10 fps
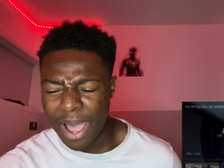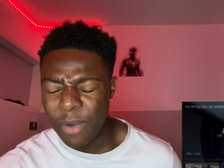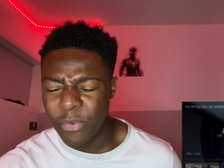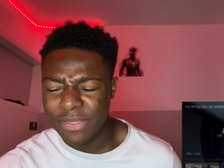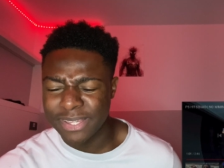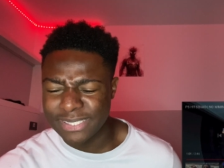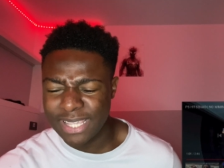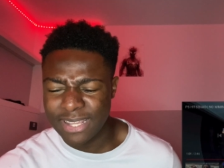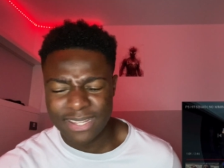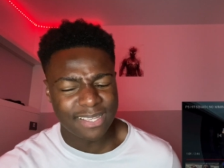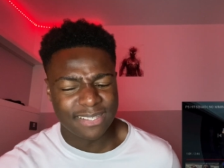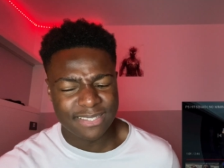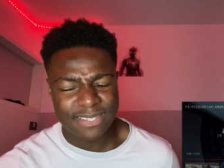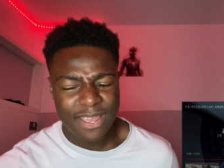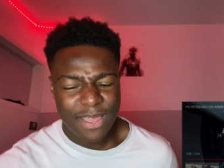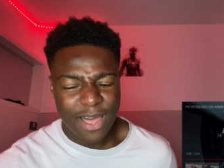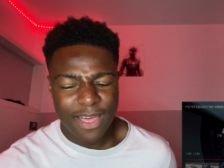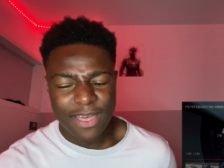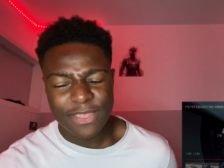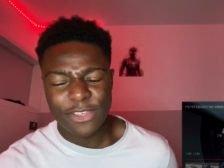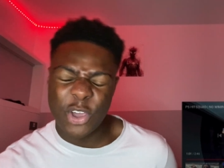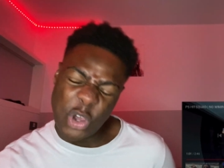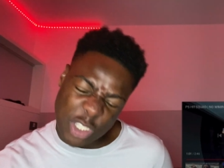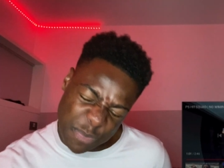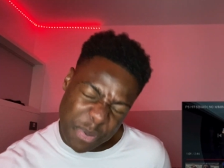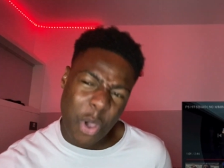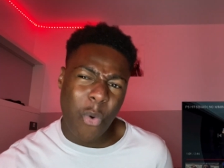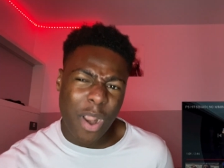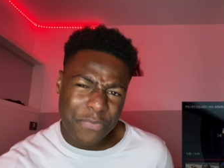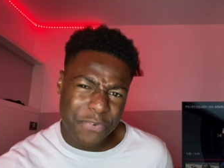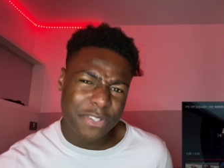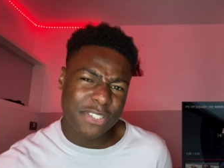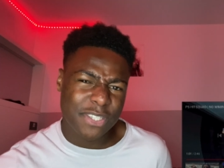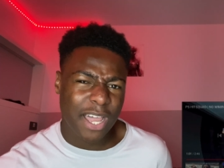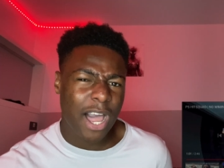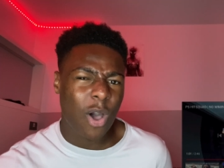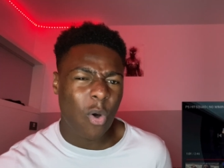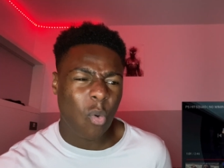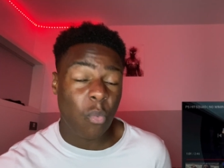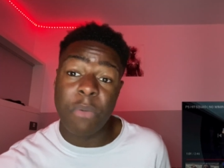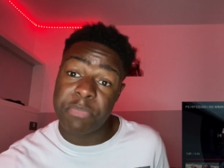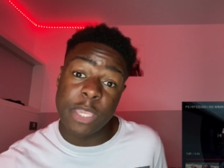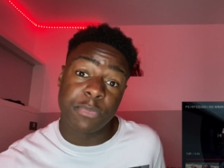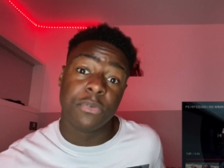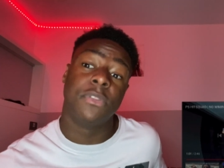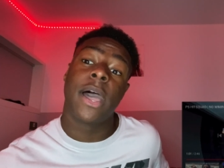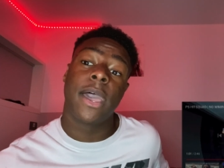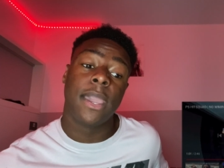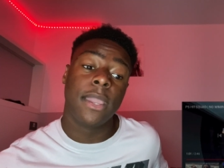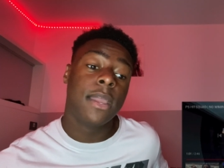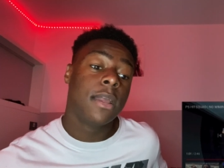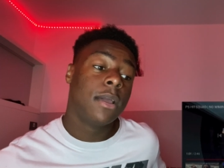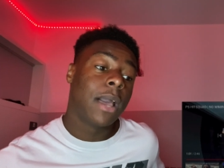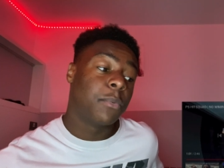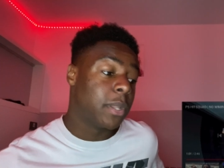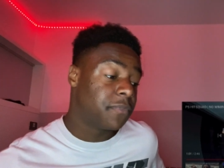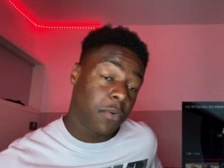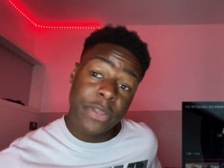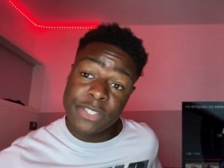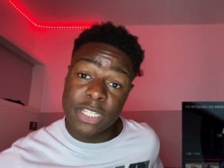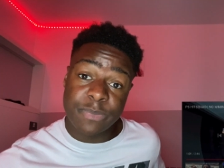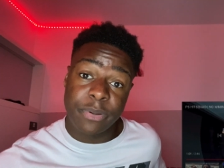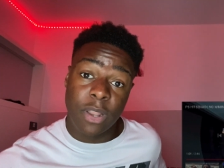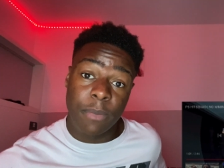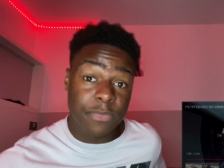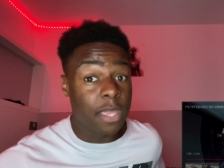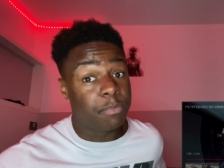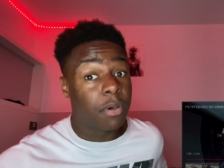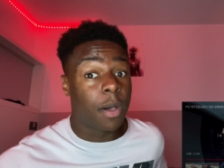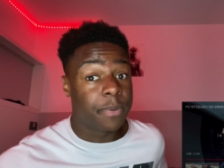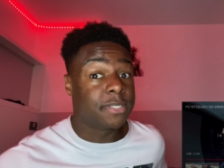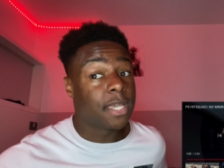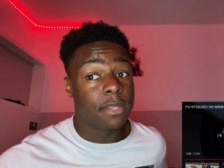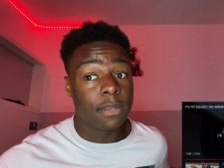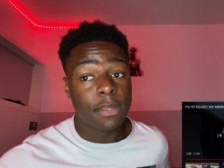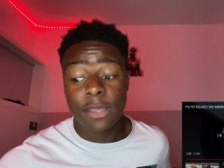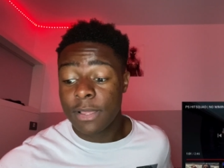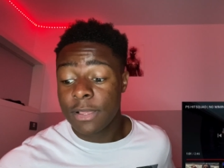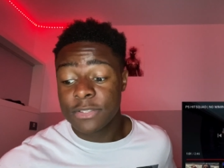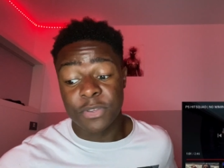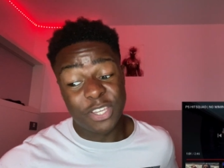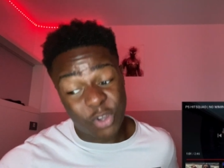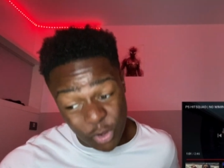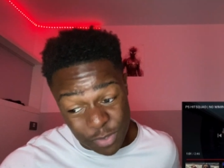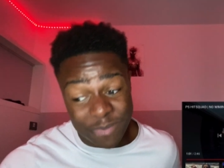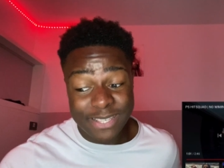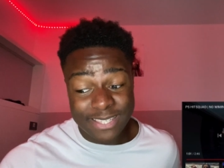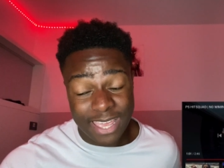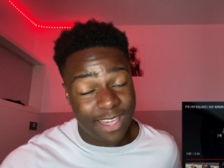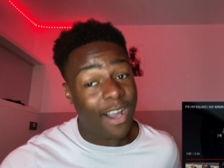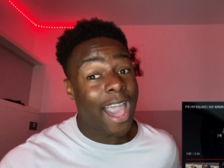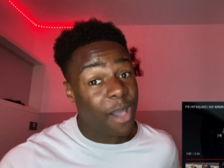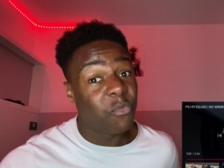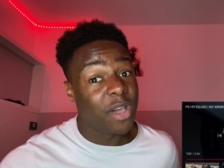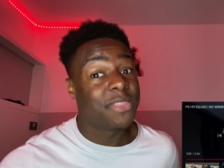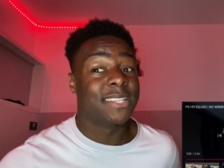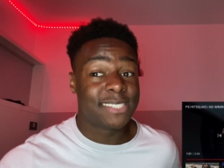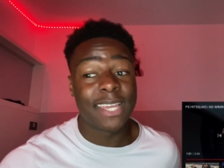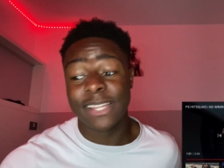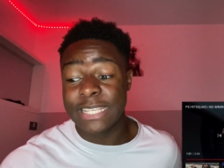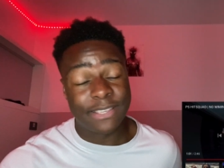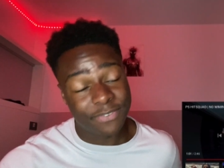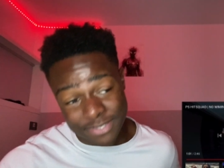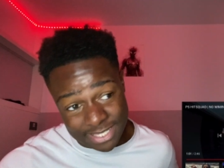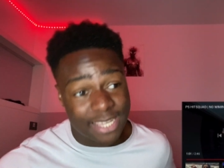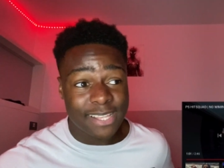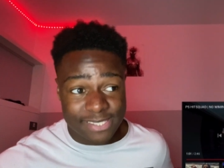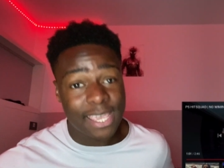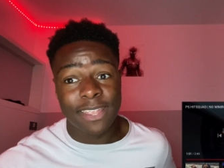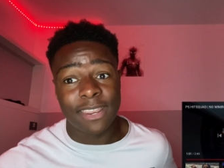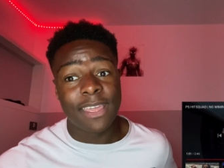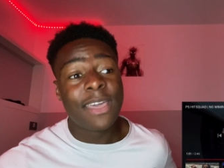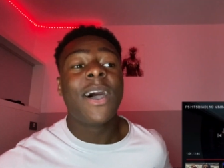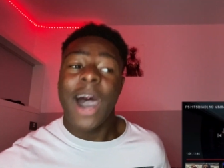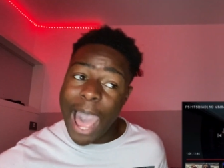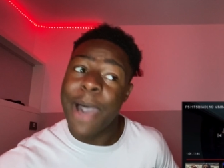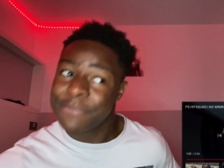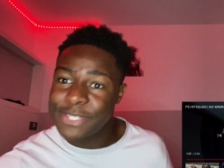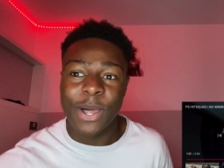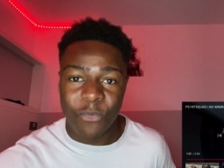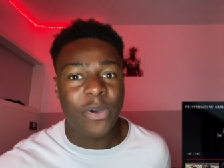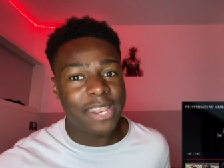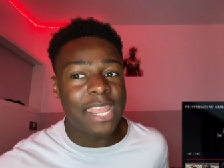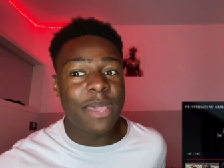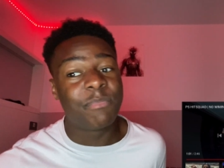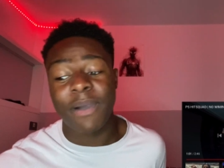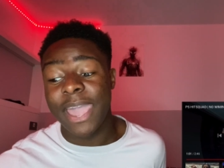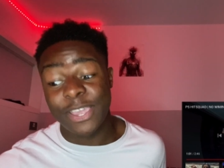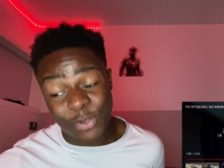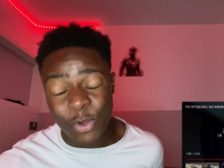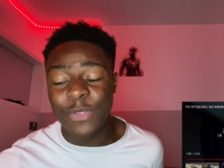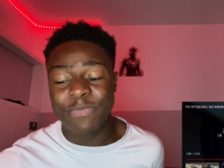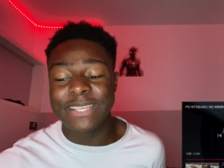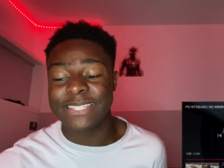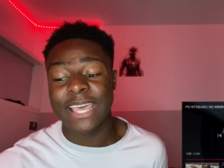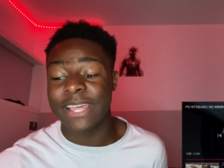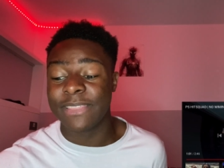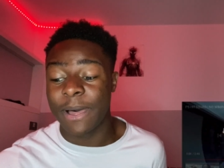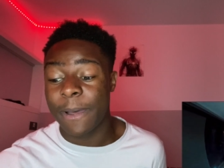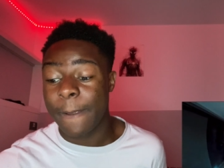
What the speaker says: I'm where the tent is could be a reference to how when people die, when forensics pull up, they put up a tent. So he could be saying, I'm where the tent is. If you're seeing a tent, I'm somewhere nearby. He could be saying that.